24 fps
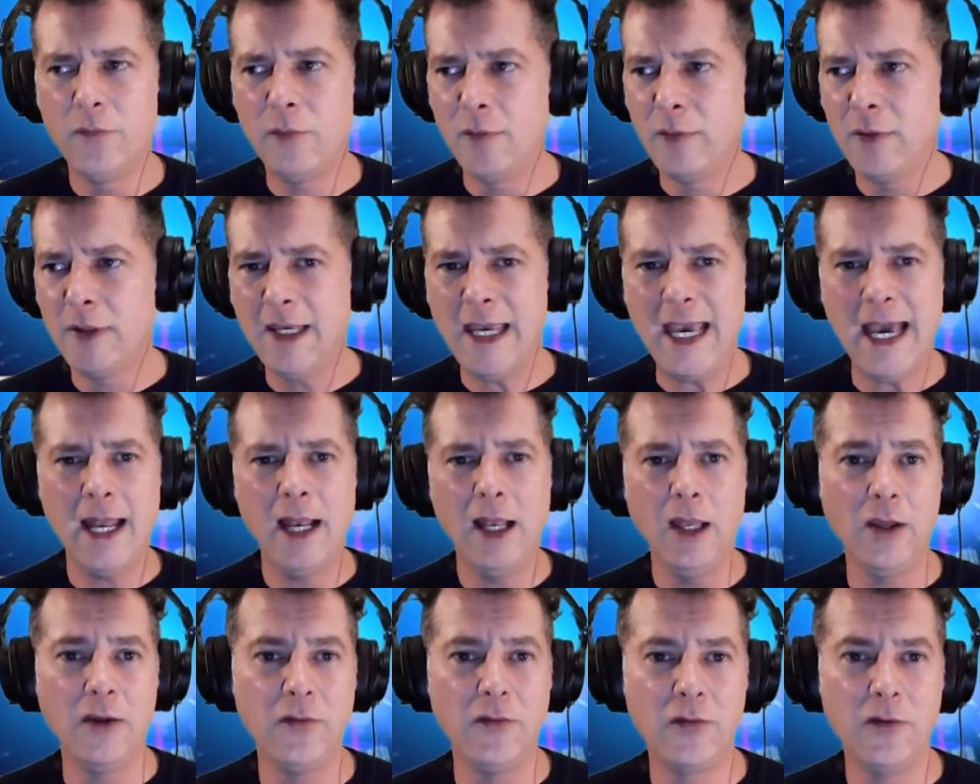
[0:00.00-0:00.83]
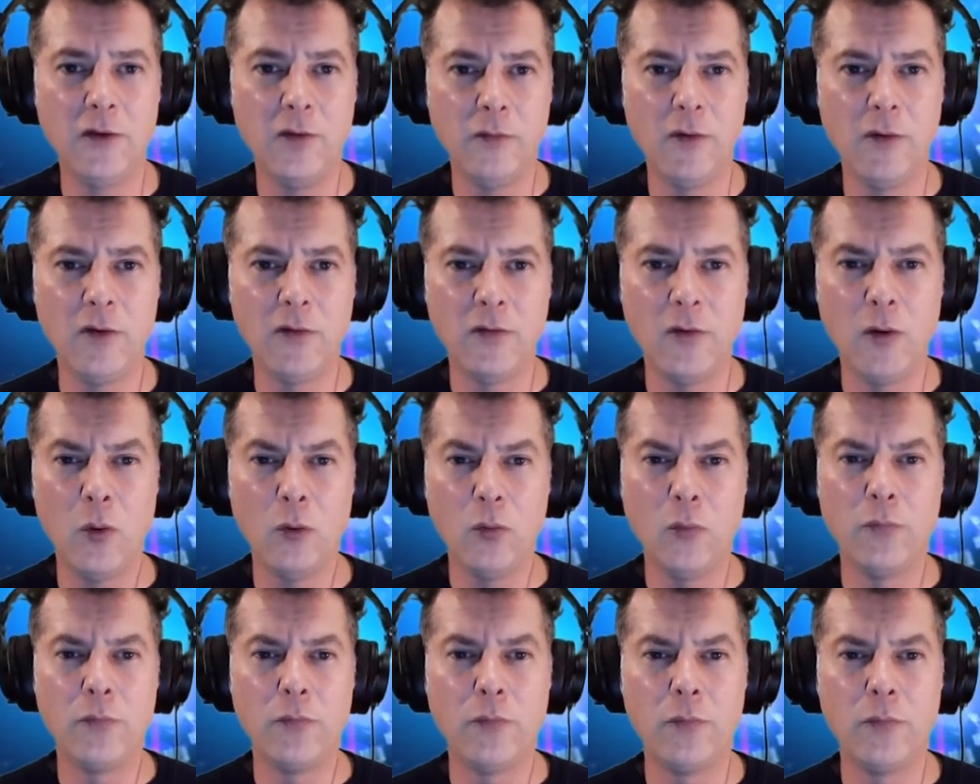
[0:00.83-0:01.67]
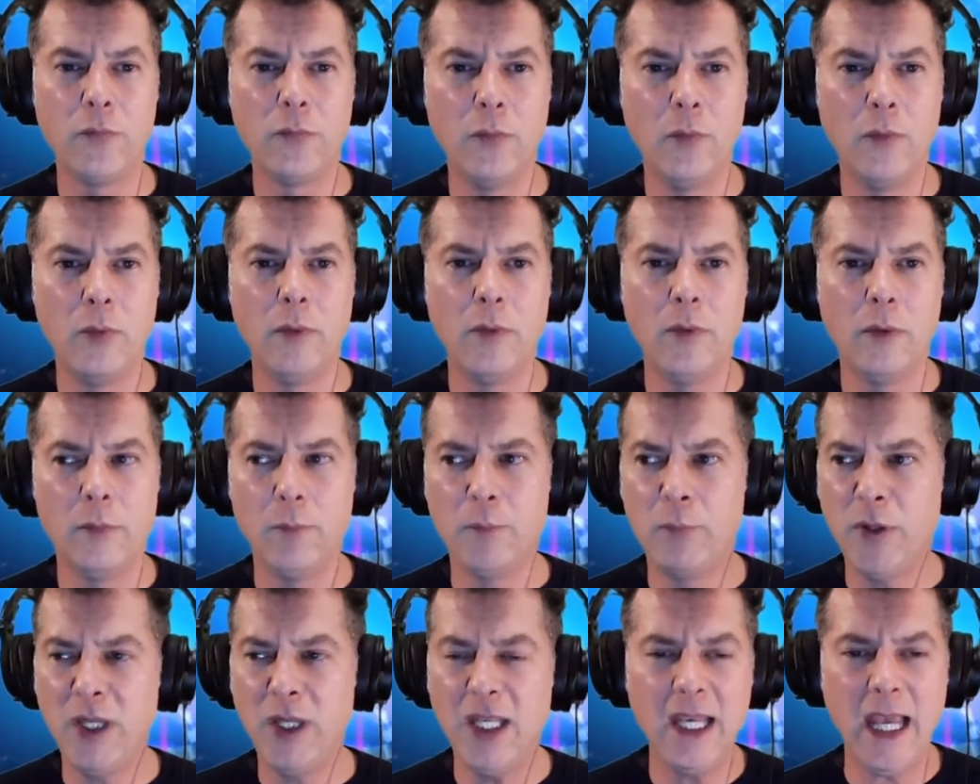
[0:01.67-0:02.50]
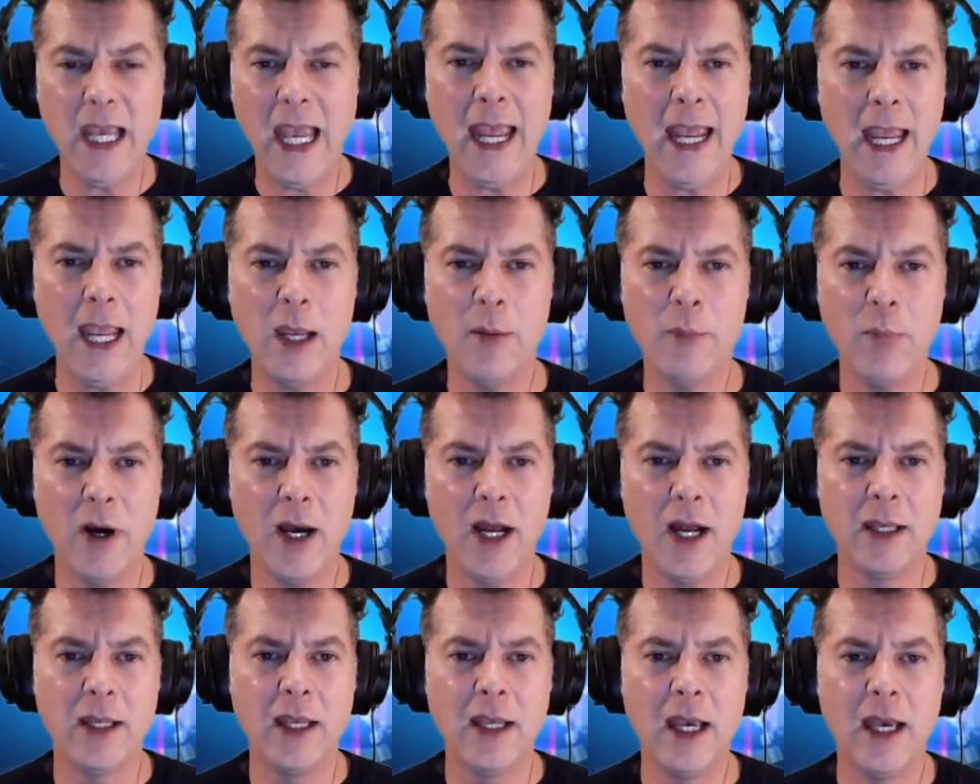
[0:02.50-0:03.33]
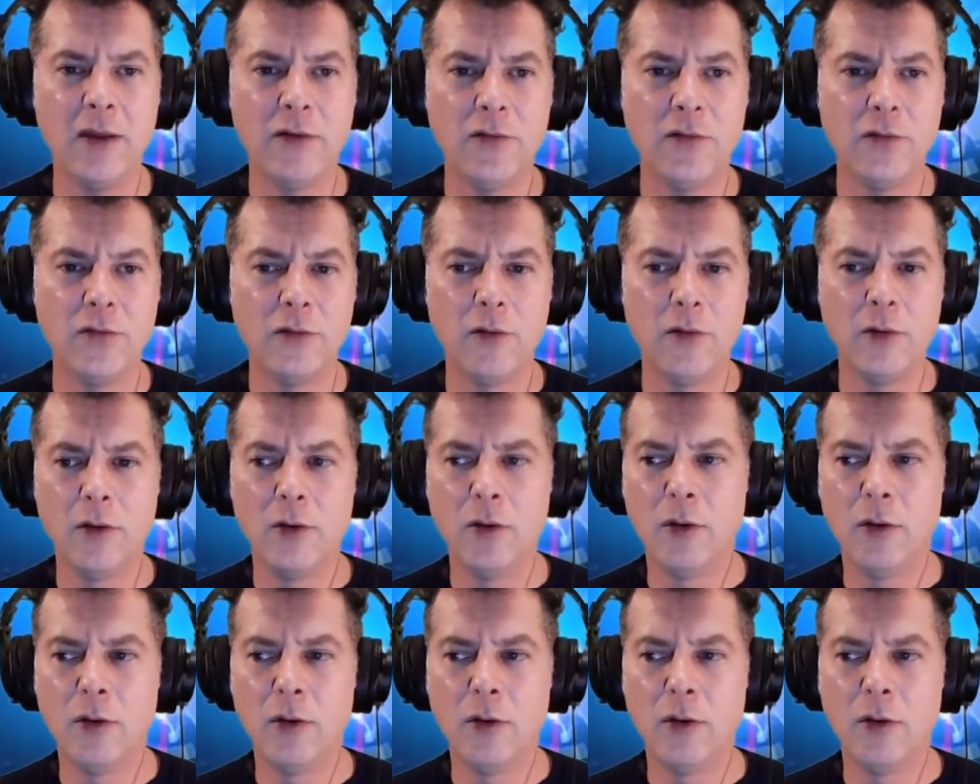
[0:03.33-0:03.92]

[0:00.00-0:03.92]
catalysts of this whole PAA podcast